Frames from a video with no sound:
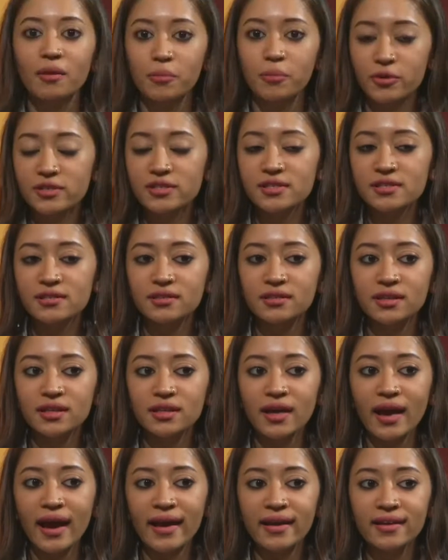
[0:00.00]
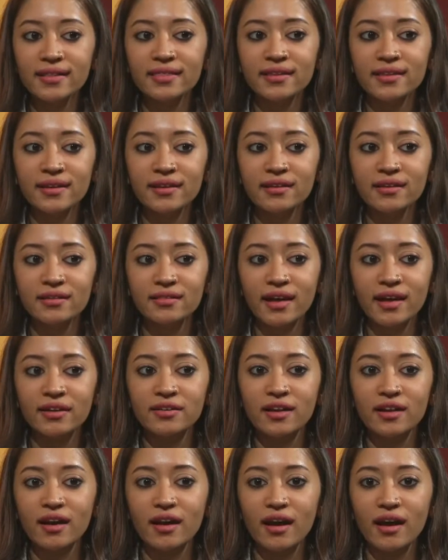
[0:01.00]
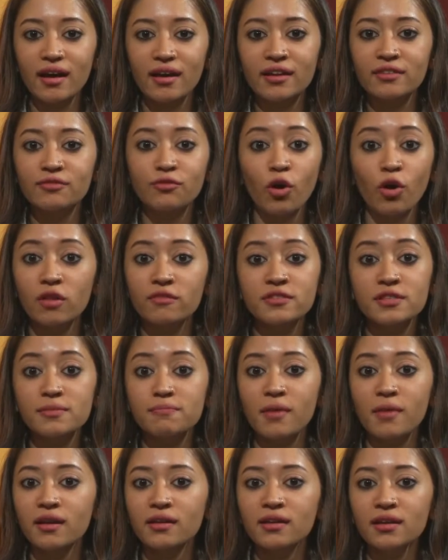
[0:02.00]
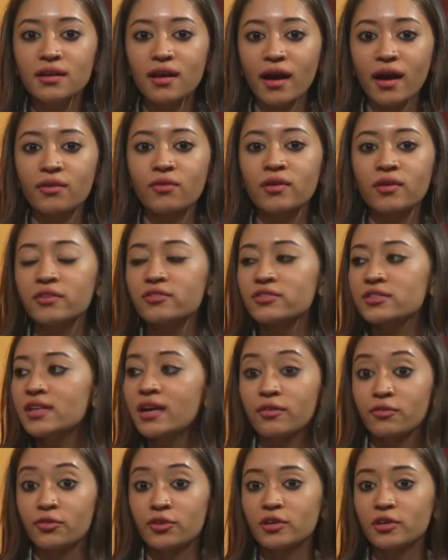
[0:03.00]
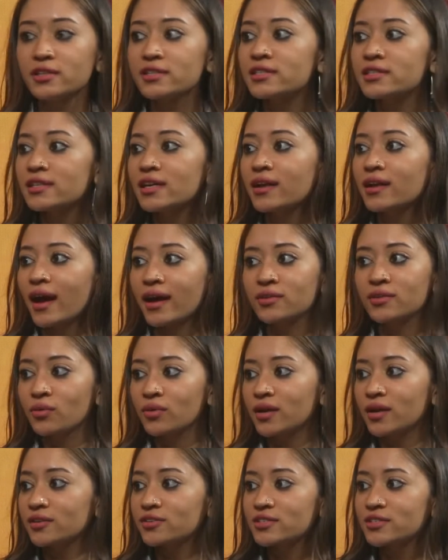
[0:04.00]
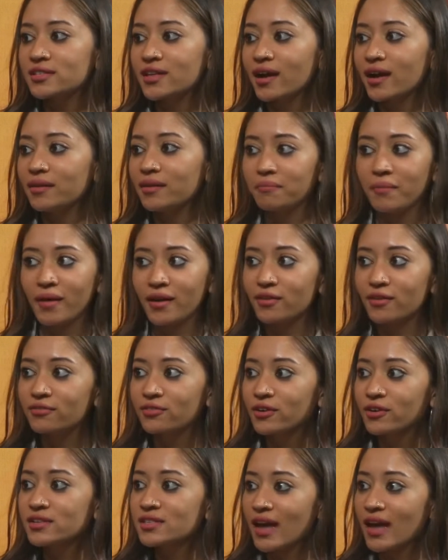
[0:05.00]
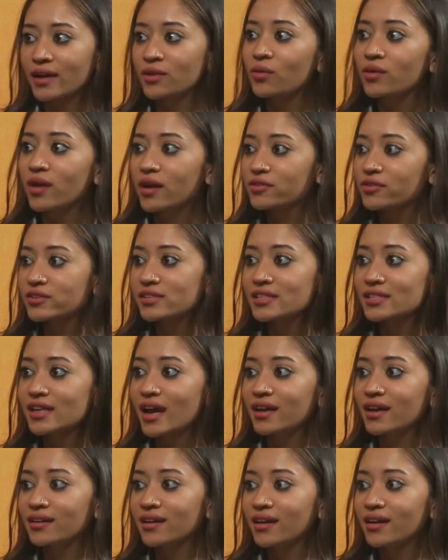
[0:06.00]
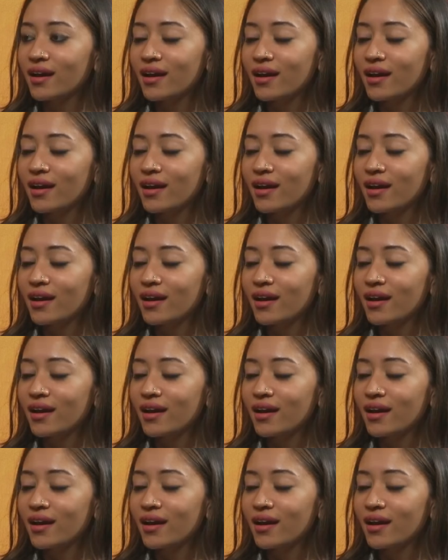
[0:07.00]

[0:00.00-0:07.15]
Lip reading: personally, anything that involves money, I don't understand. Real estate, I don't understand. Metaverse, I don't understand.